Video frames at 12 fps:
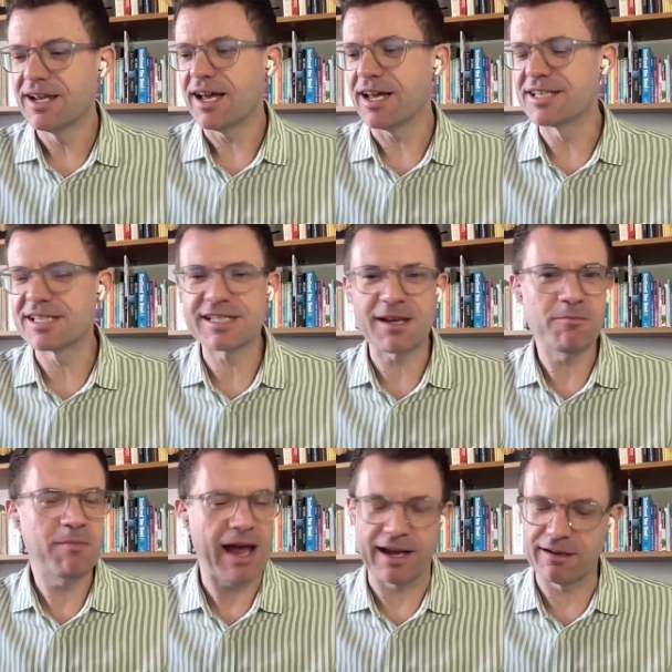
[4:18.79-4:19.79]
and
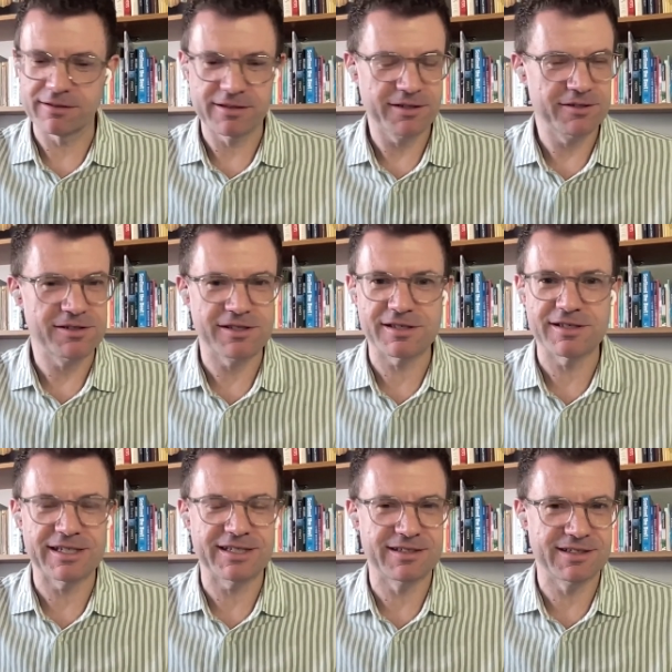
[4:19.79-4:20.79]
somehow those
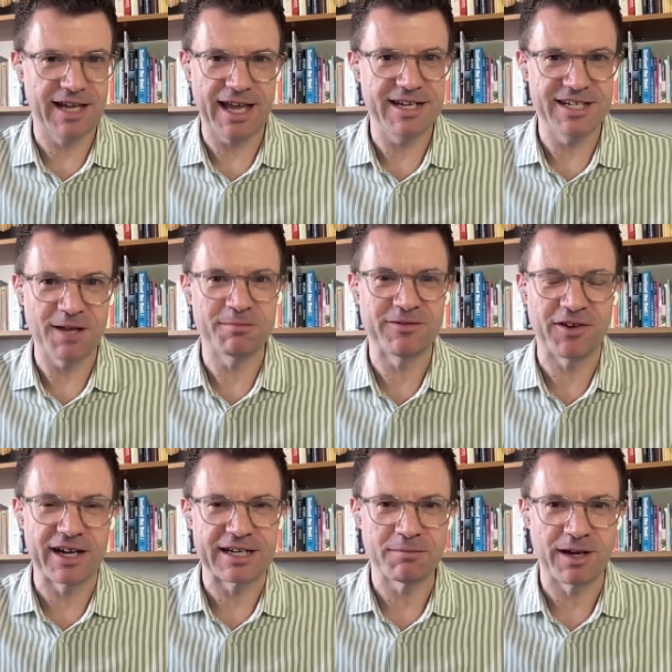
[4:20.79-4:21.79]
ended up
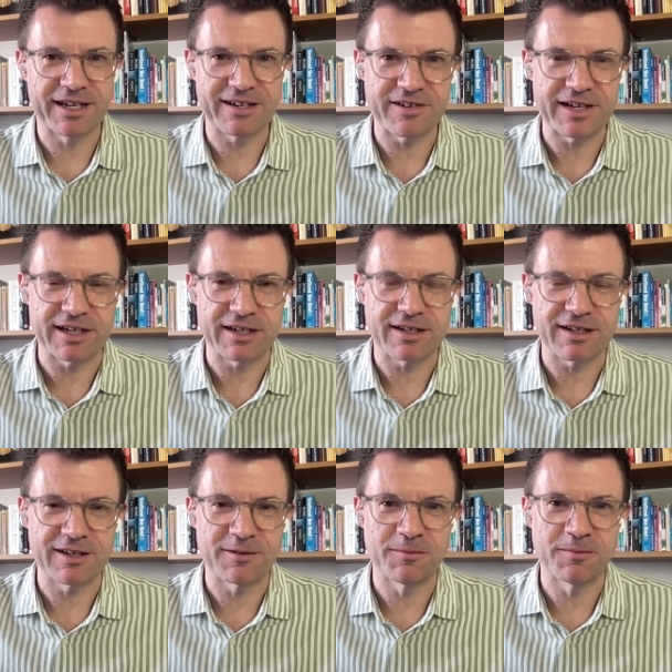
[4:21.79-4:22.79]
defining my career.
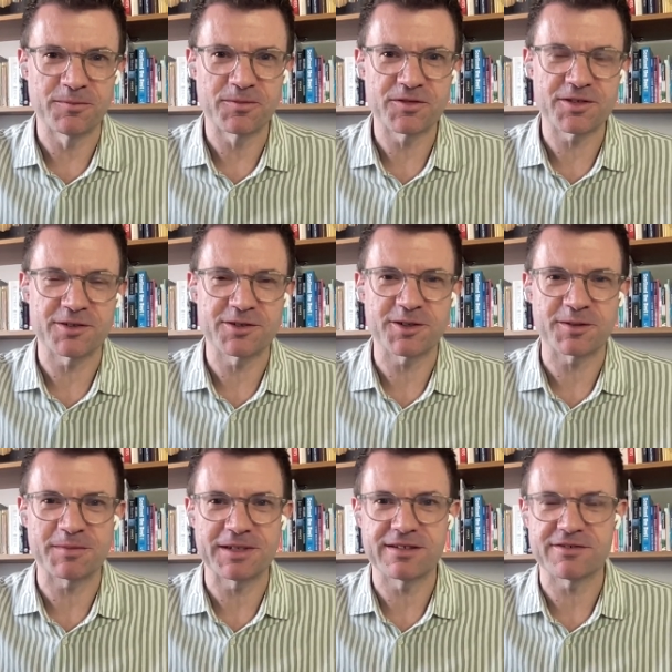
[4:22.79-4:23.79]
So it took
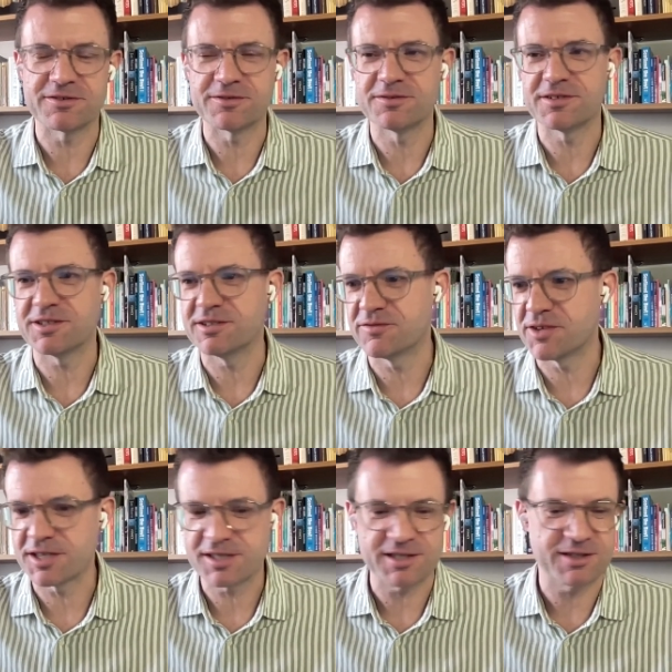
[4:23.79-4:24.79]
me through a
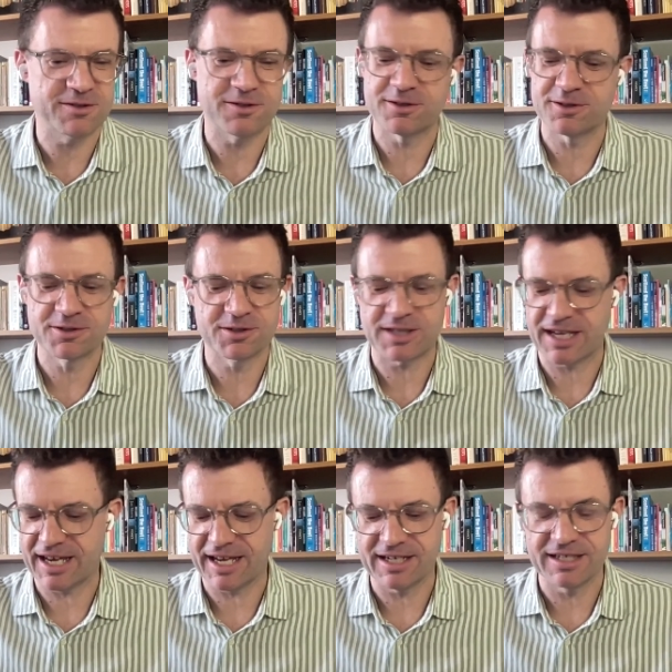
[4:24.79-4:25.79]
university course
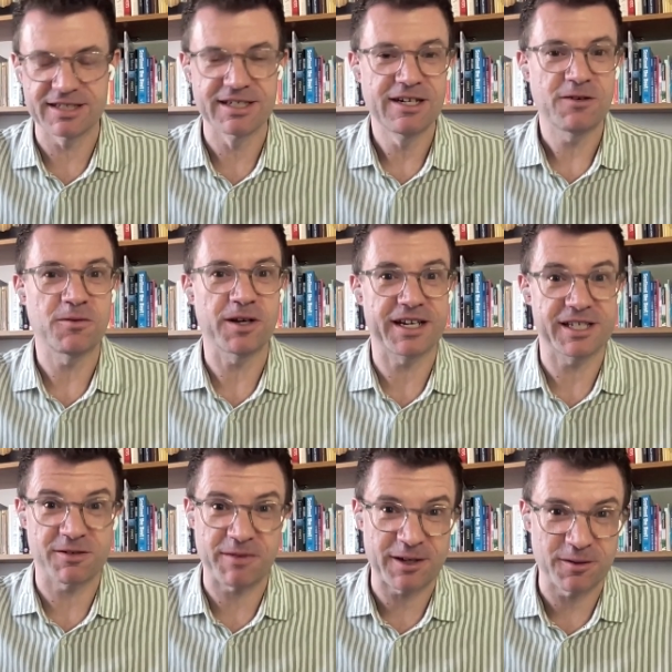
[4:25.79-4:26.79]
and working as
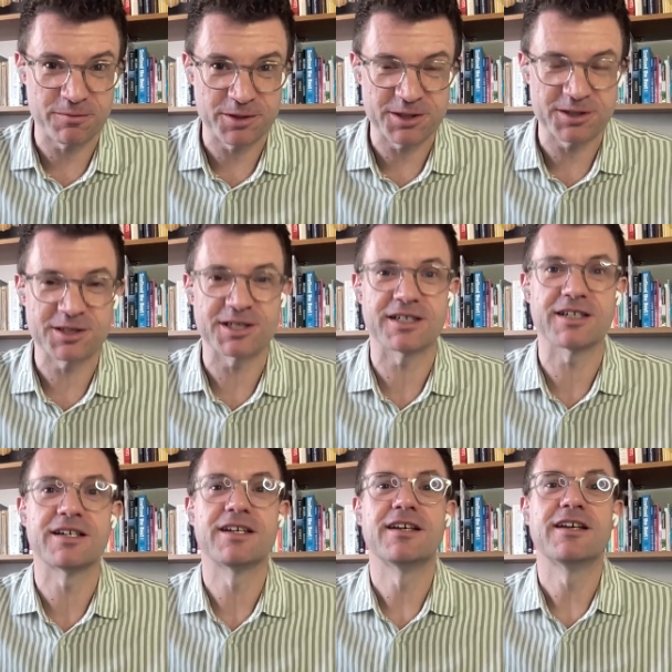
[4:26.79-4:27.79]
a record producer,
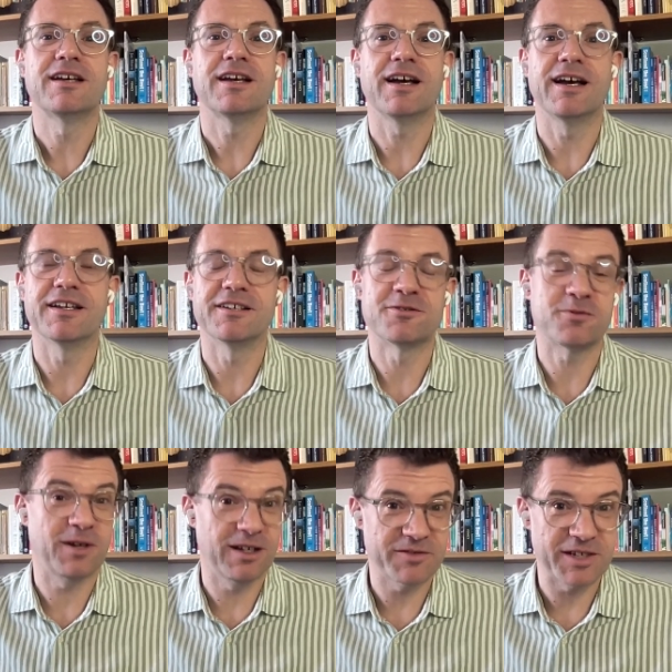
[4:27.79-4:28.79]
and
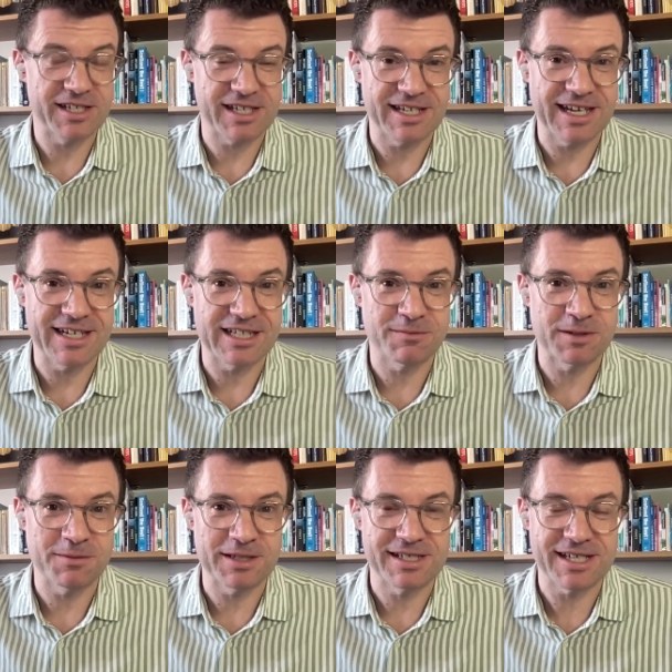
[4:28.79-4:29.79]
12 years in the end at the
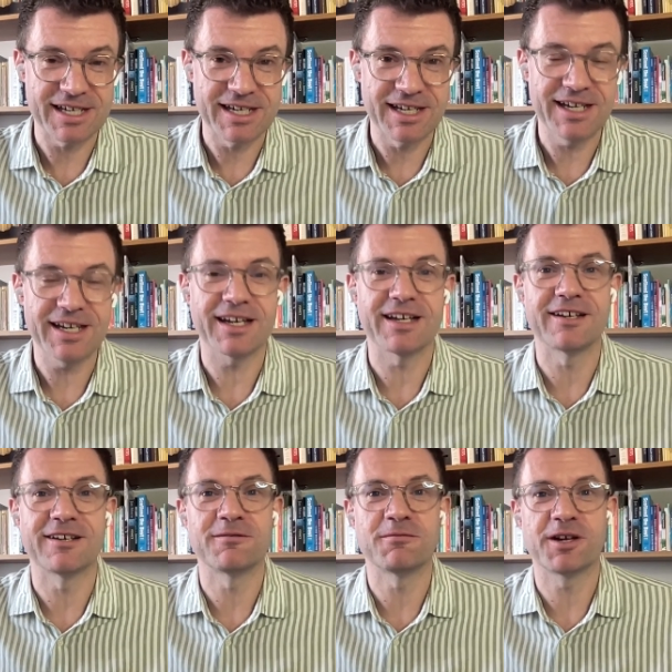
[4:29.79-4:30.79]
BBC,
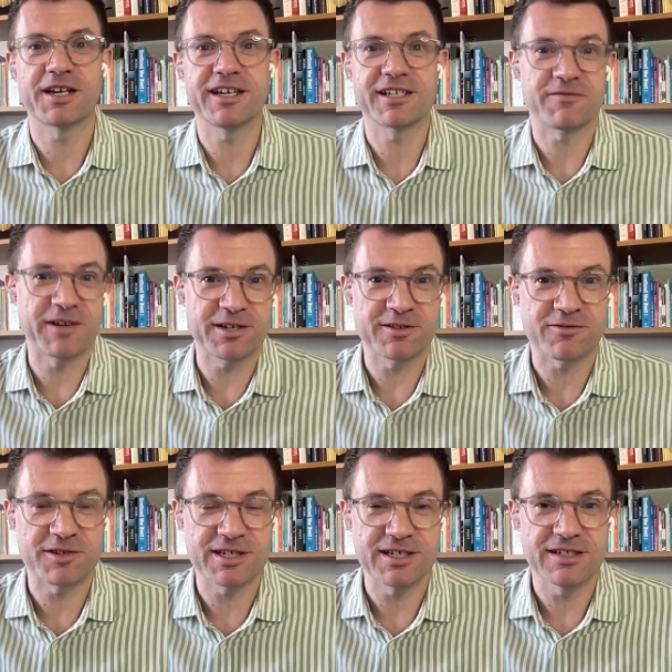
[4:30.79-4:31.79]
working as a Radio
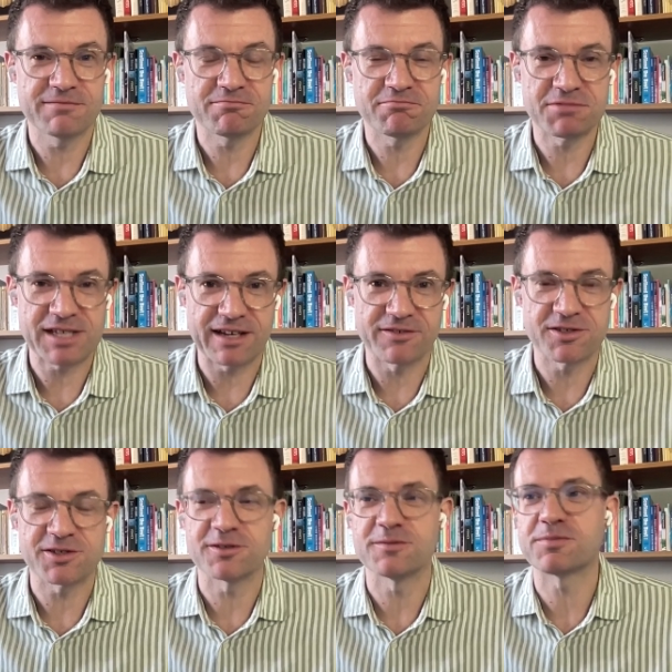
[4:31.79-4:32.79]
3 sound
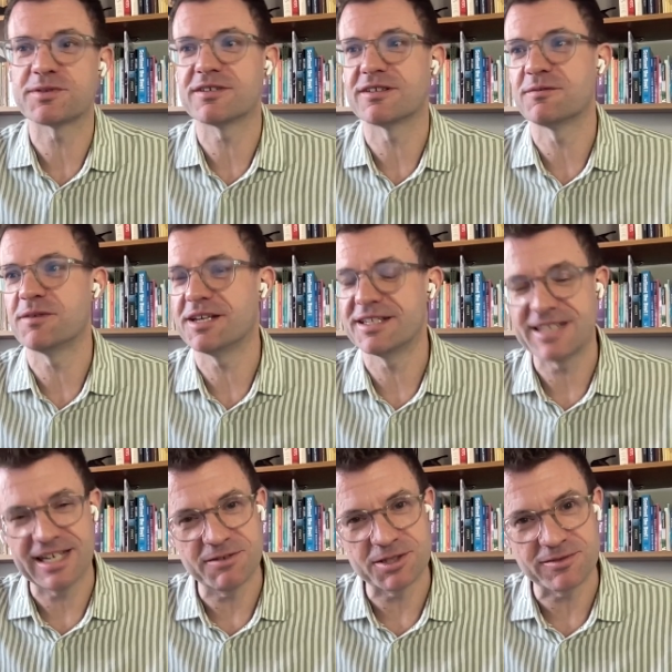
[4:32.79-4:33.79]
soup and in
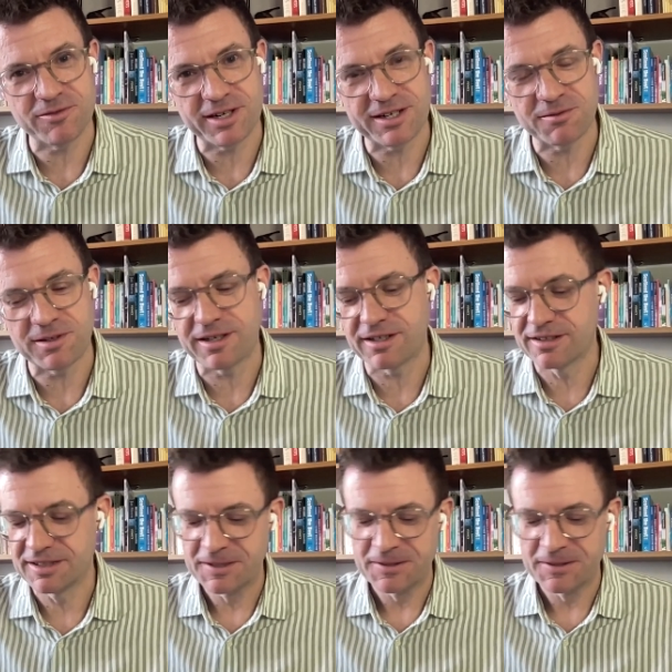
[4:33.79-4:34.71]
television for a little while.